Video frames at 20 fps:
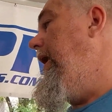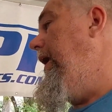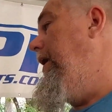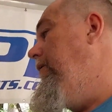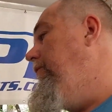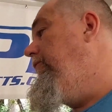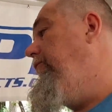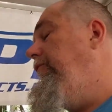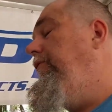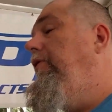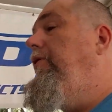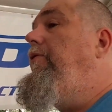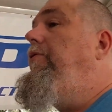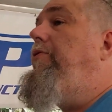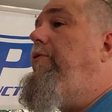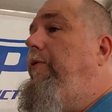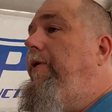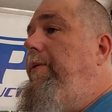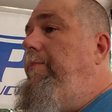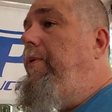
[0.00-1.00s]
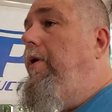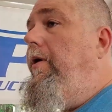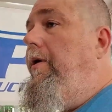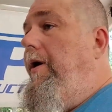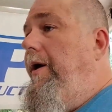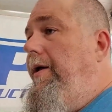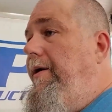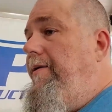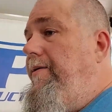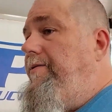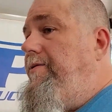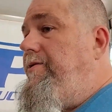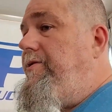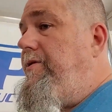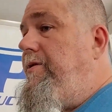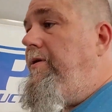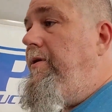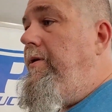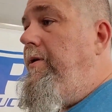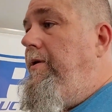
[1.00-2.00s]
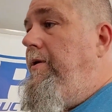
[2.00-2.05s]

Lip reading: outflow 3-bar heads,